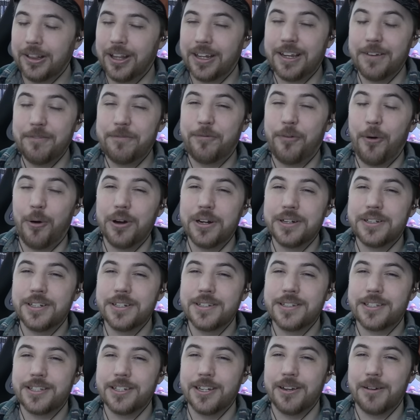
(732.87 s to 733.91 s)
looking forward to
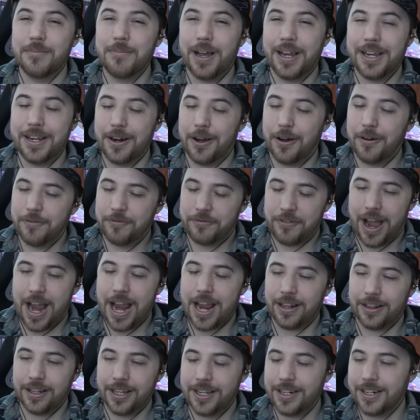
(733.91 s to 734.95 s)
some,
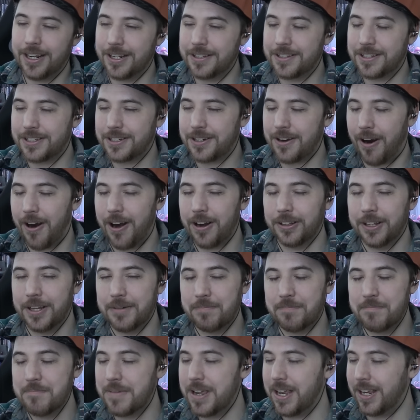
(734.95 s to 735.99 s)
Violet and
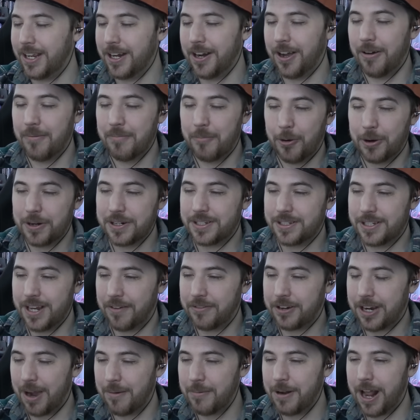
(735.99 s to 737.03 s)
Scarlet, more
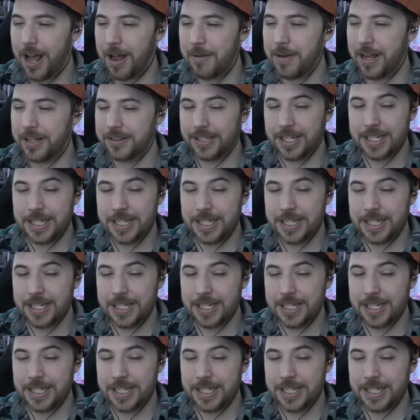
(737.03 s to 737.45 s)
stuff coming out about